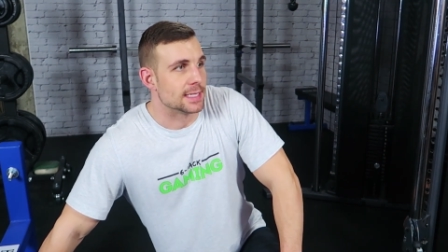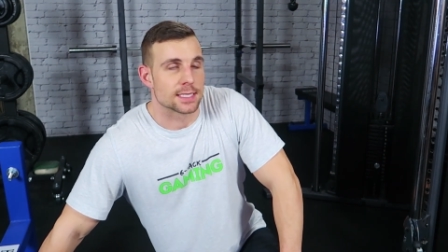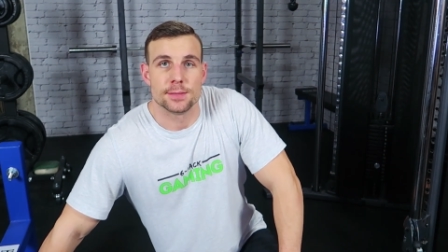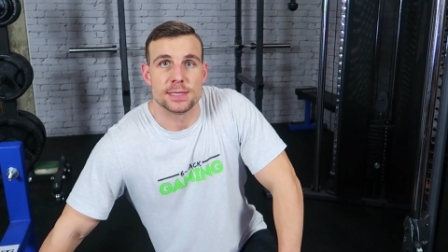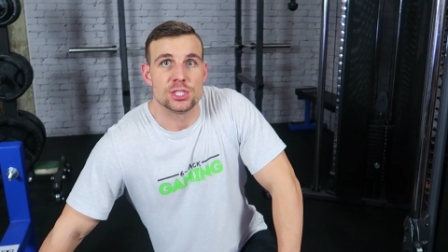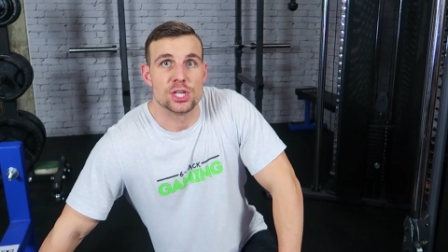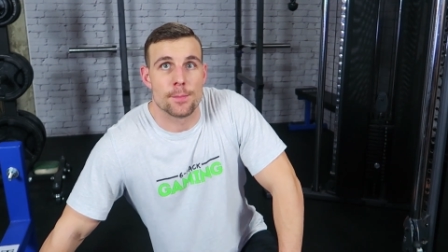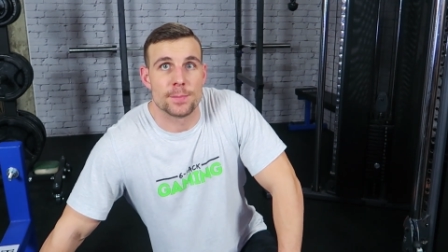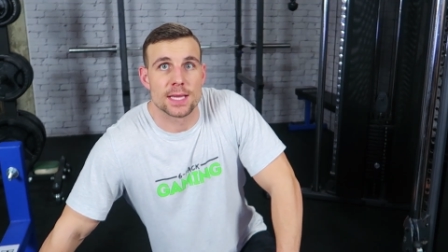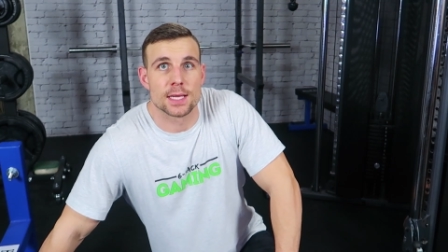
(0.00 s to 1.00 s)
It's gonna be
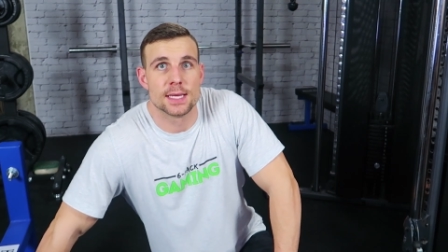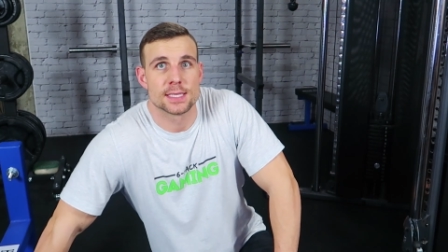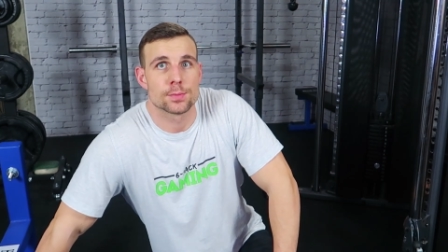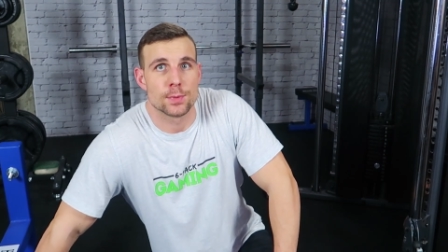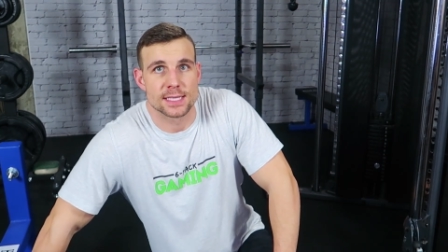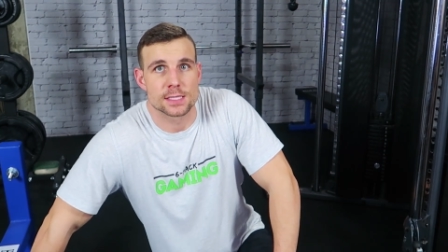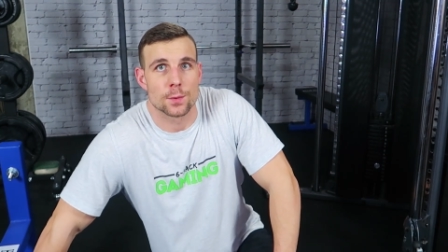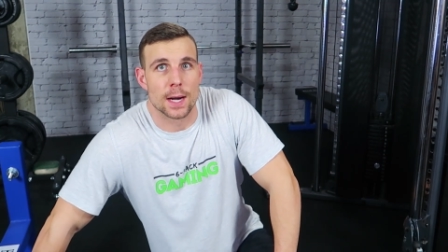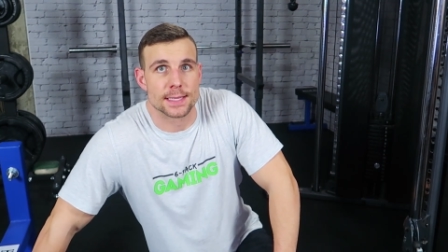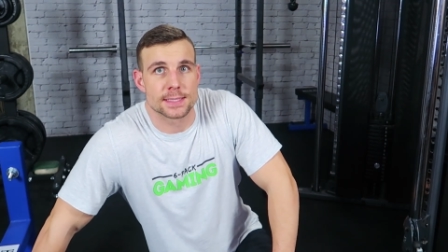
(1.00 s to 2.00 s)
jumping split
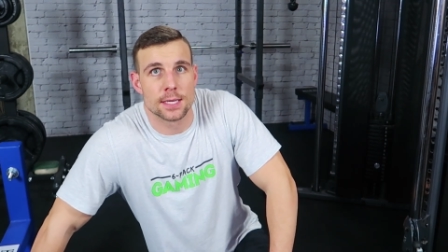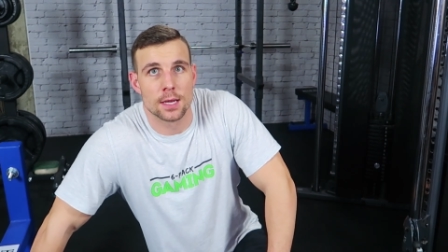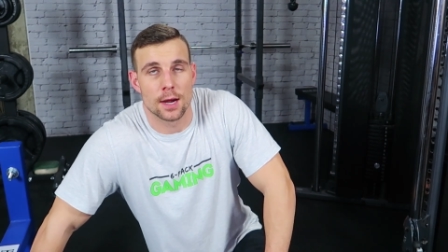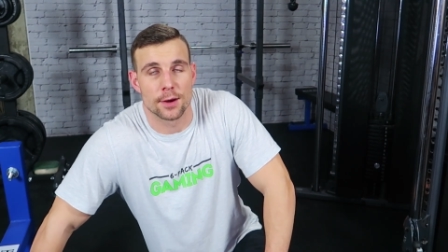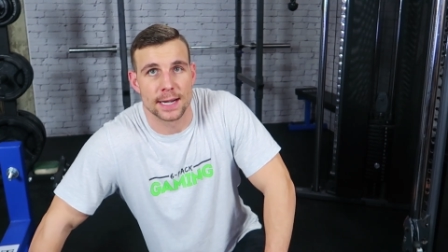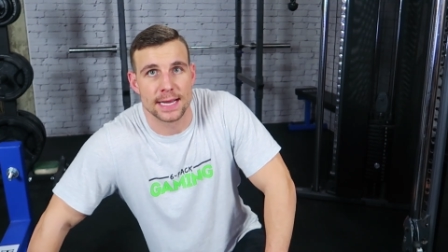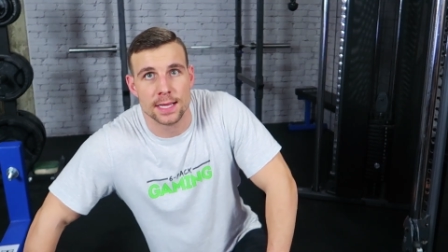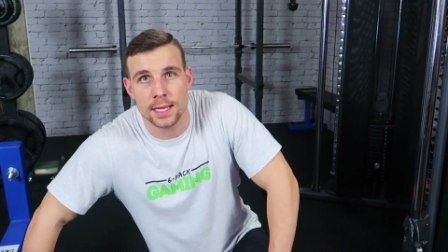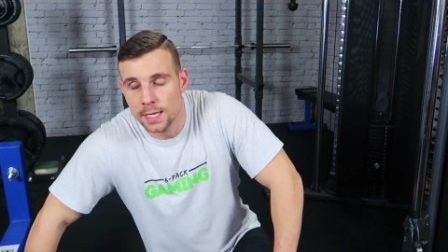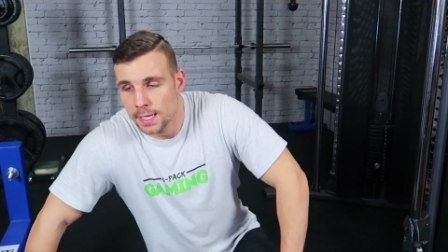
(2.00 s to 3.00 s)
squats, all
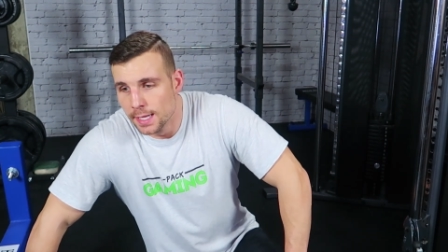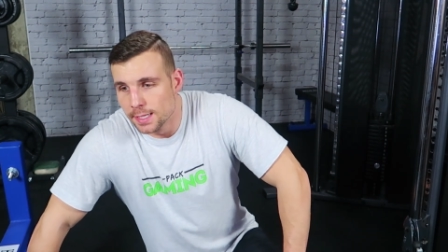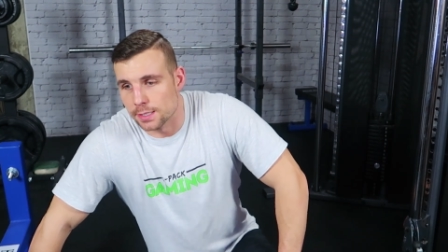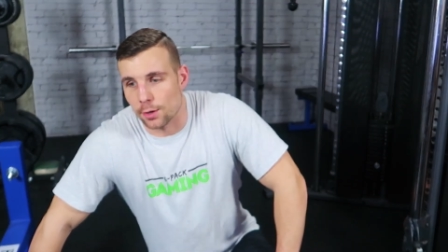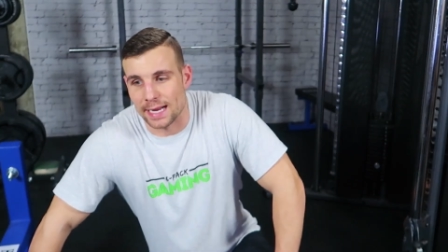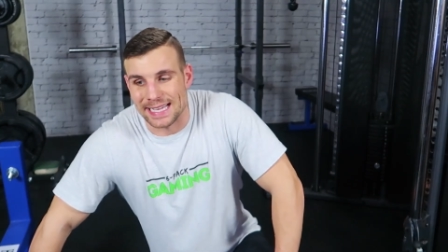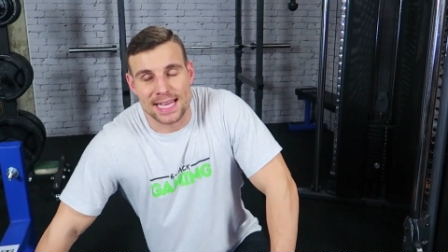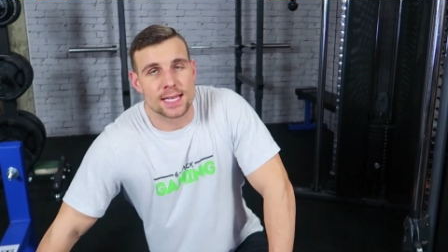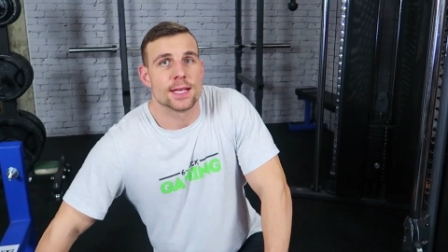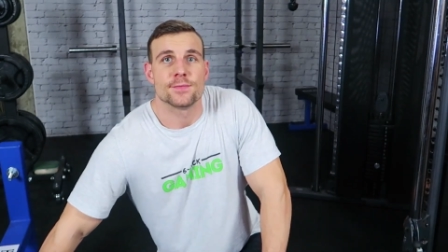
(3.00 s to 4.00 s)
right? So
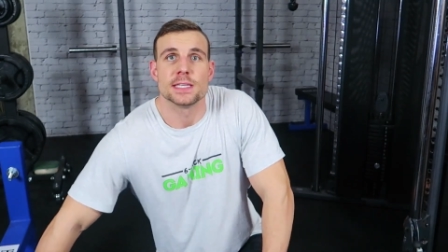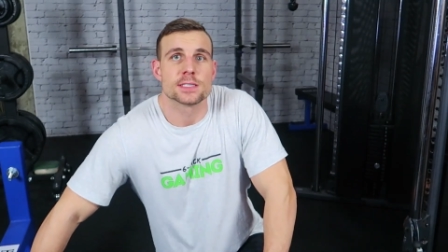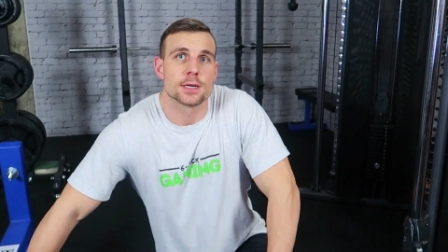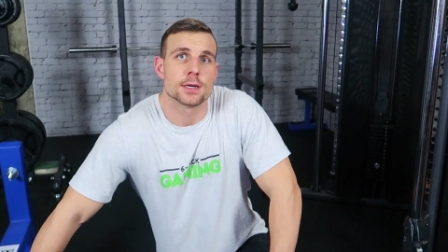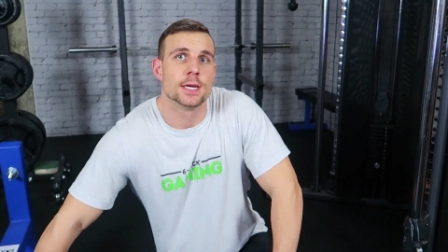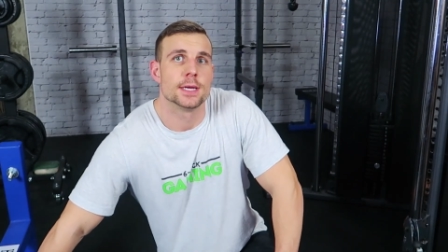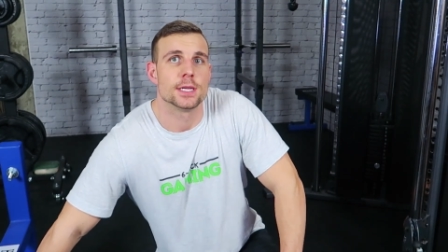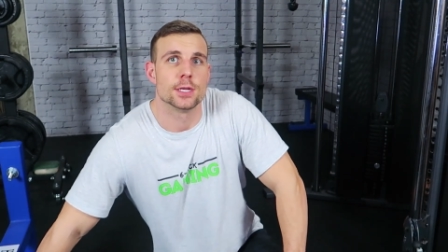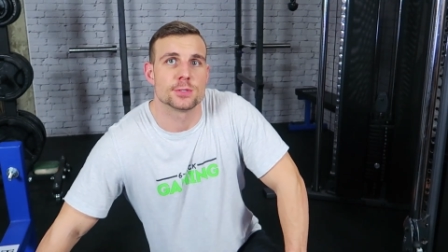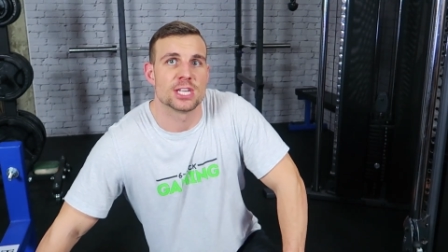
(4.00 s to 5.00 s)
again, if these are,
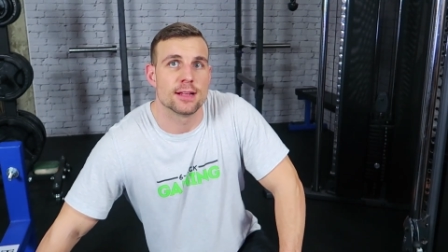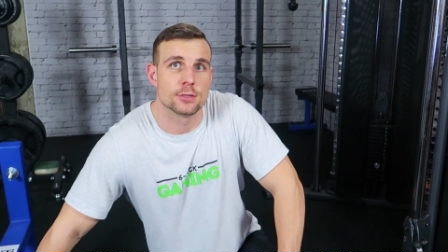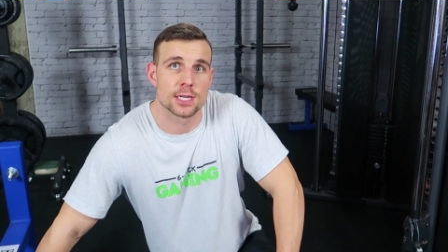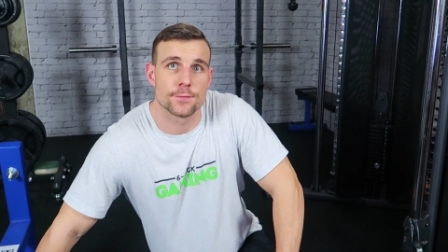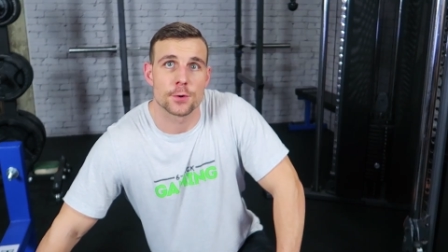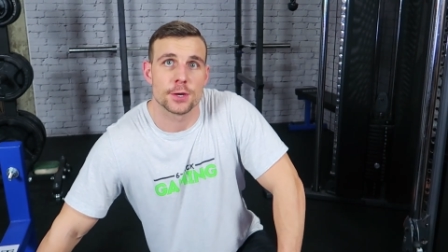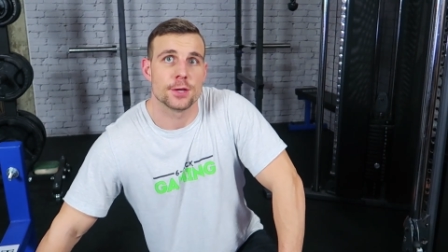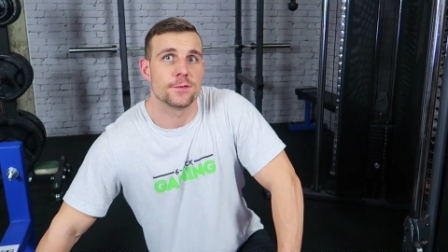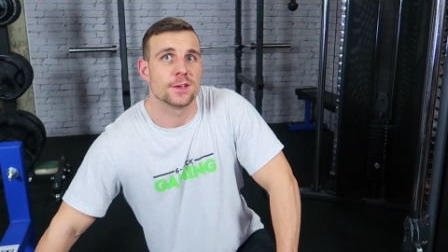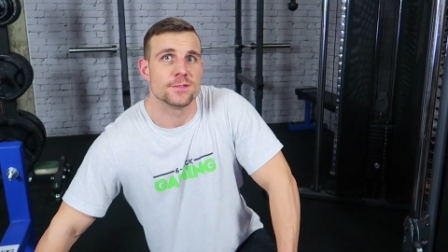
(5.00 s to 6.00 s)
you know, challenging for
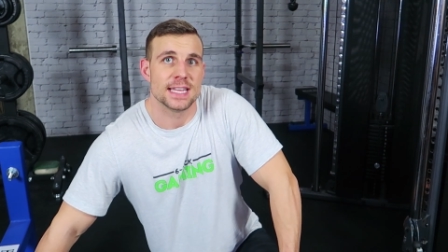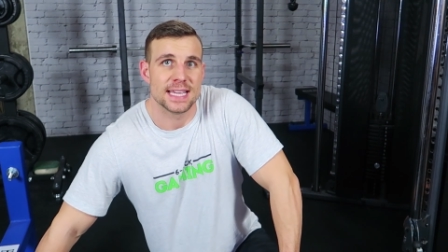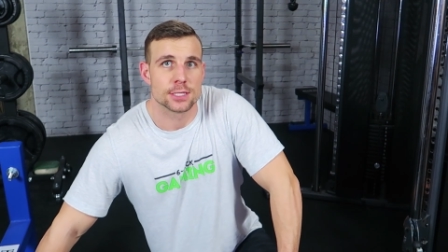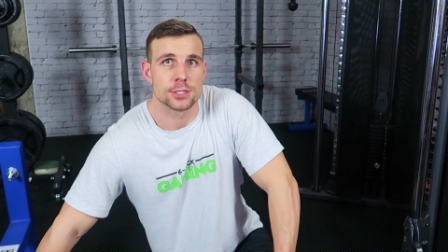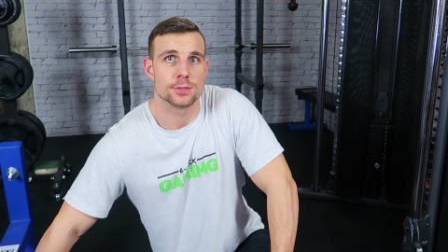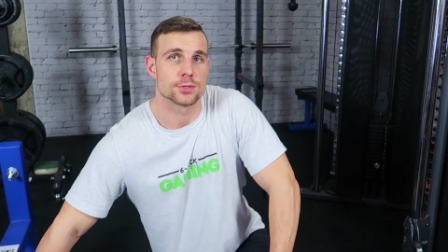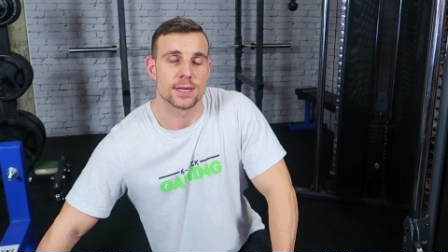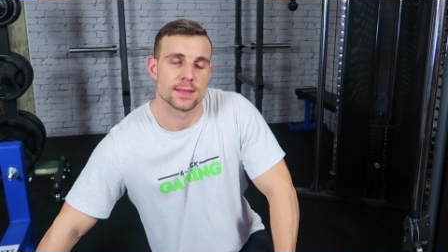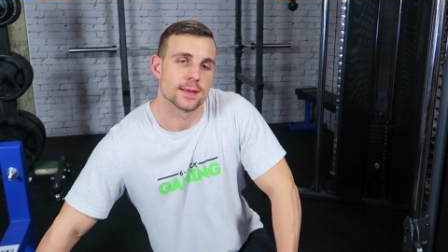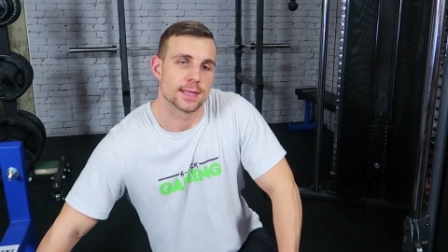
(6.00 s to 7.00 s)
you, if you have knee issues
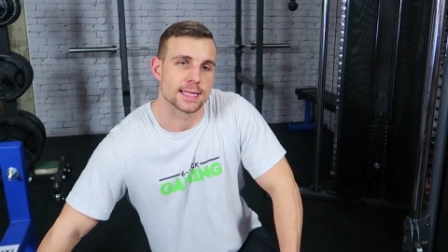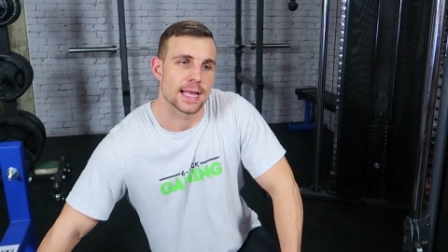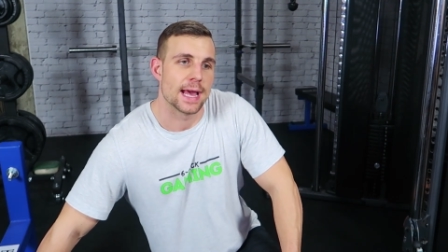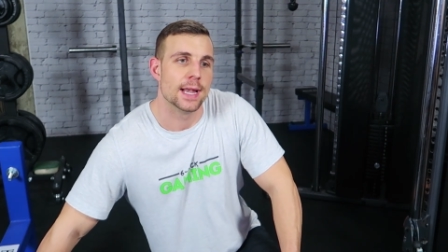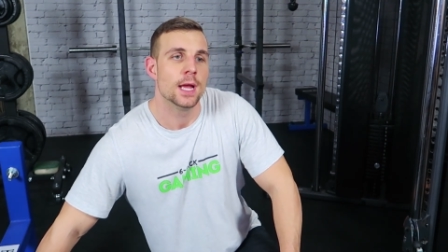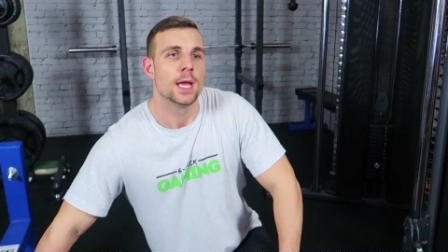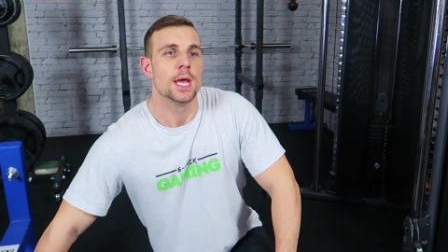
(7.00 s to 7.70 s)
or anything like that,